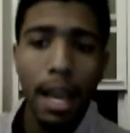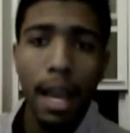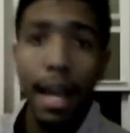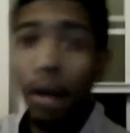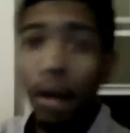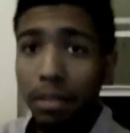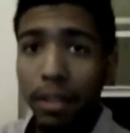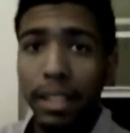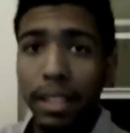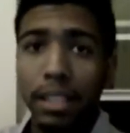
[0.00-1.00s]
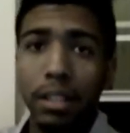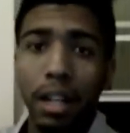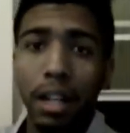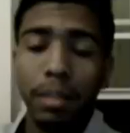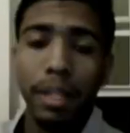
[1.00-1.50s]
And I was afraid this would
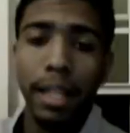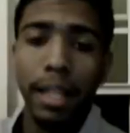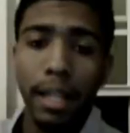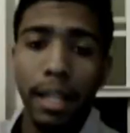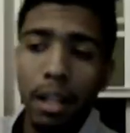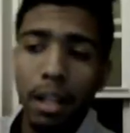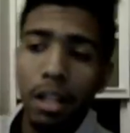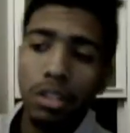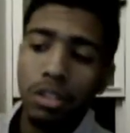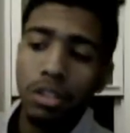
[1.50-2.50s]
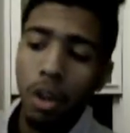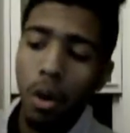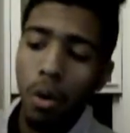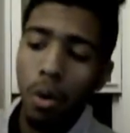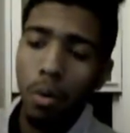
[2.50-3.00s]
turn out to be a date.
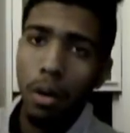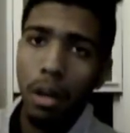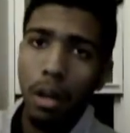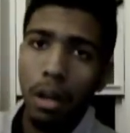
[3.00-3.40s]
So...